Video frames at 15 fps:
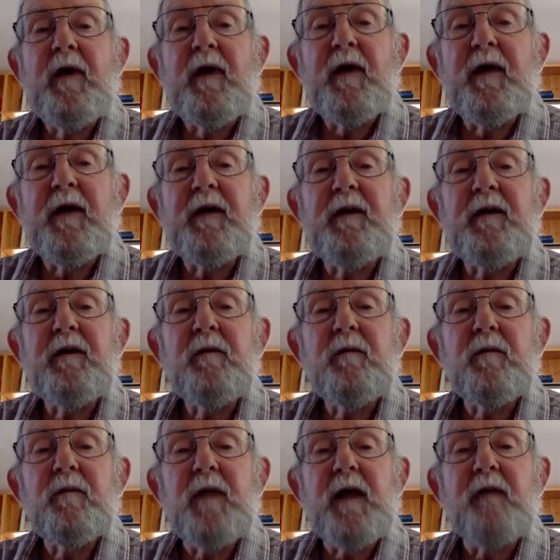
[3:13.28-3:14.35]
any
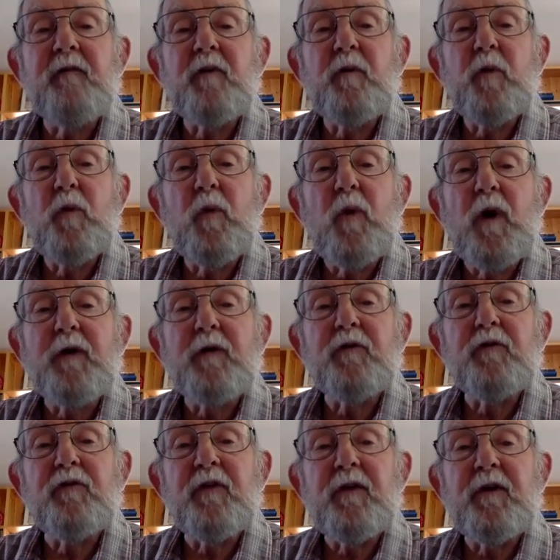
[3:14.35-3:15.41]
navigable
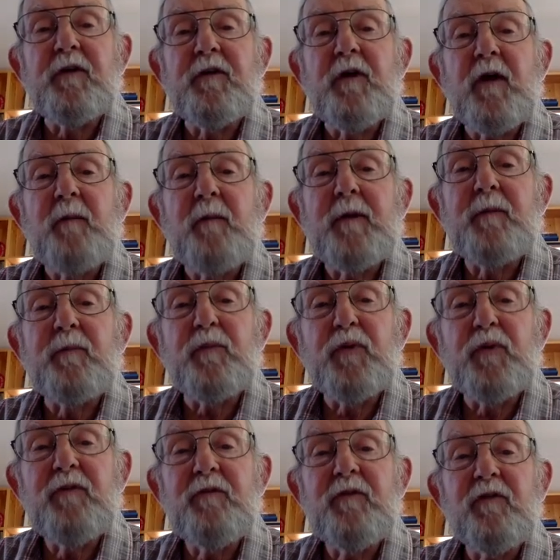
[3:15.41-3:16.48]
waters that had not been
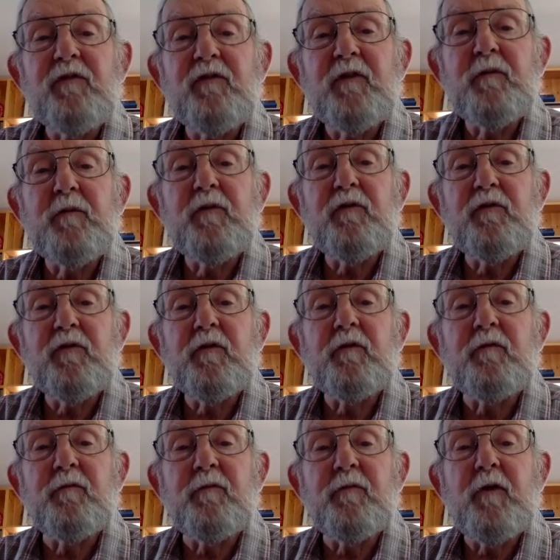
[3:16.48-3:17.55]
previously
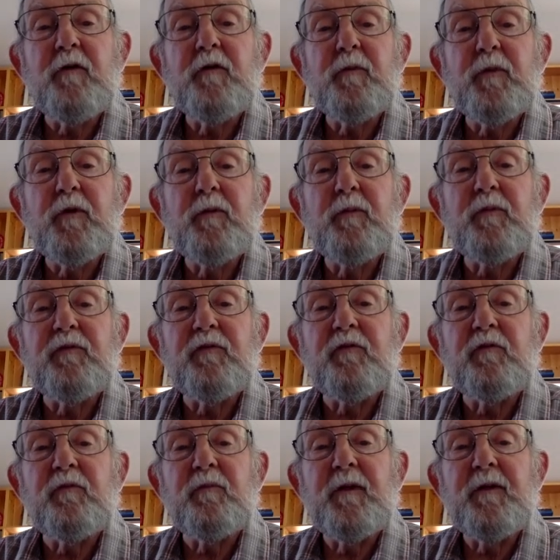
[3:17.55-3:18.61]
reserved for other
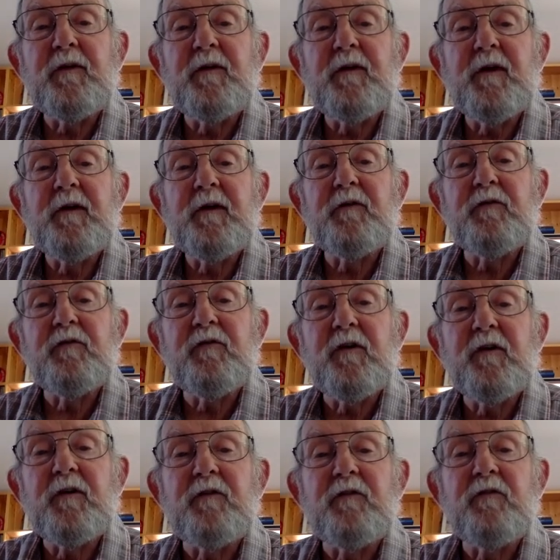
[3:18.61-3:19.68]
purposes by the United
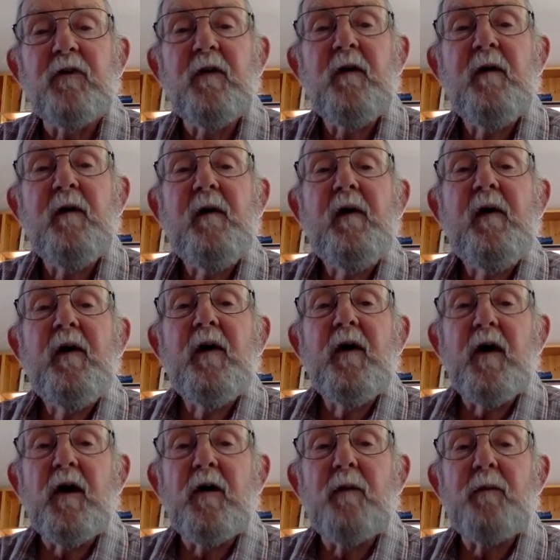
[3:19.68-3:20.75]
States
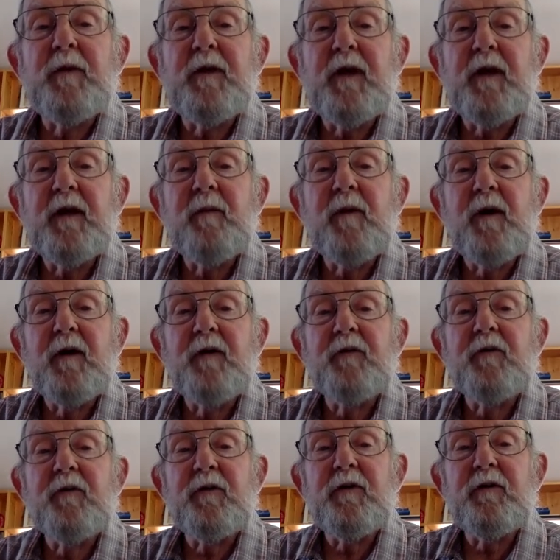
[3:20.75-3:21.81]
became
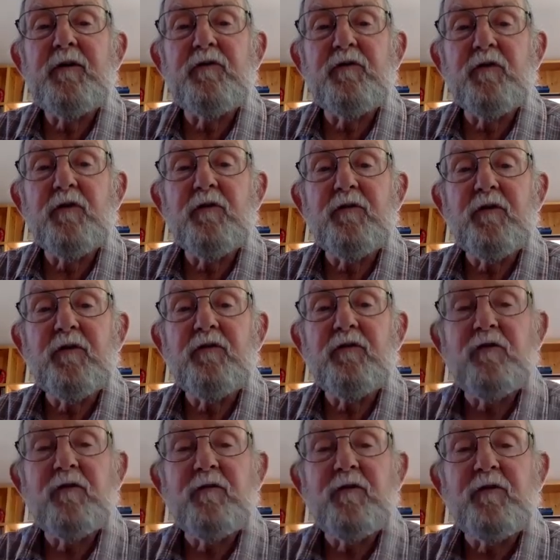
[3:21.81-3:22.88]
under the
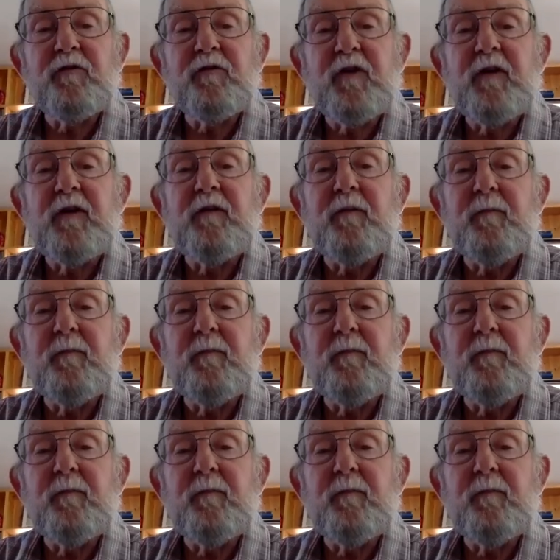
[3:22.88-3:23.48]
jurisdiction of the state.